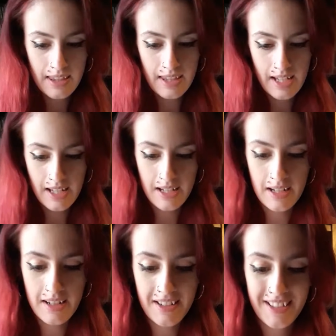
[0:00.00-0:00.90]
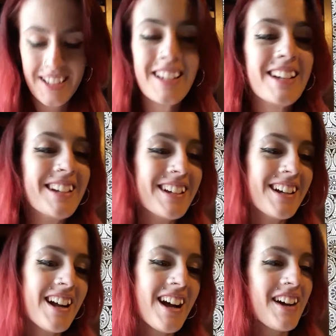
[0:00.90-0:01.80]
then
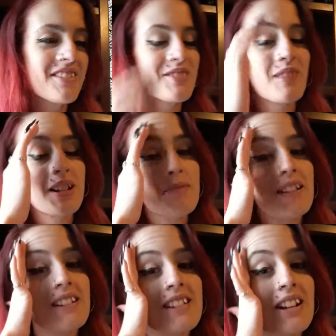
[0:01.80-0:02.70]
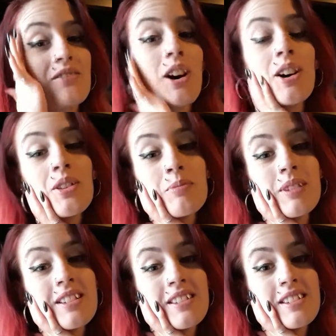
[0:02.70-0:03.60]
it's funny because out of all the
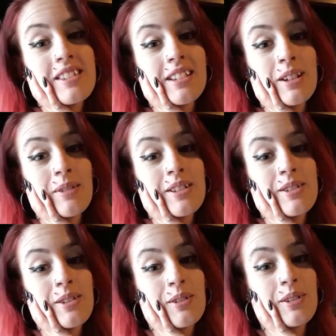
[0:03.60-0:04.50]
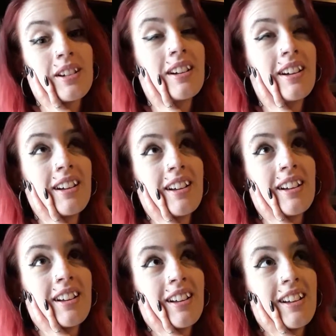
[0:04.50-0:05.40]
places that I went to,
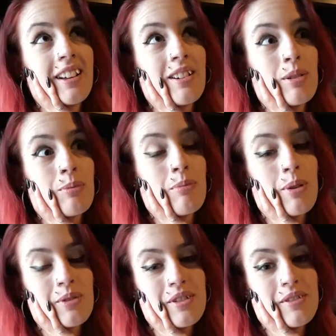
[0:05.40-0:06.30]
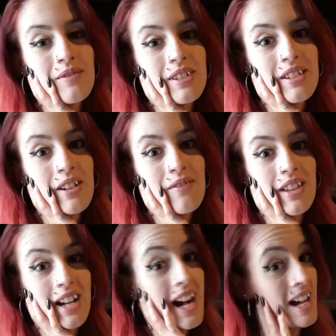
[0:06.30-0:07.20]
most of the stuff
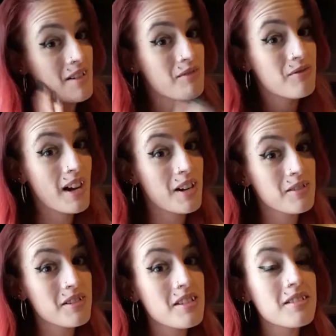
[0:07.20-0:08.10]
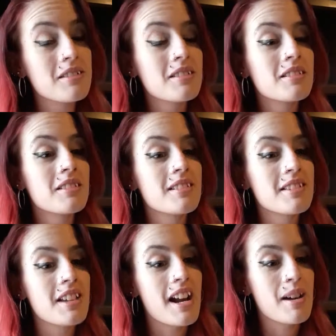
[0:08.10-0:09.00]
that I found
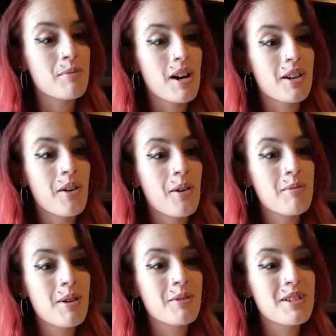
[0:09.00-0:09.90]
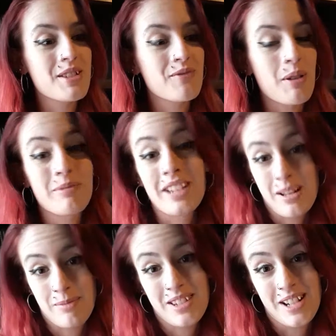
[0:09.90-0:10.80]
that I brought home was from
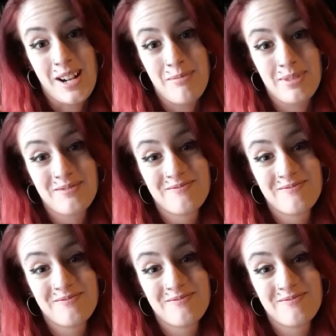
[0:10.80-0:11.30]
GameStop.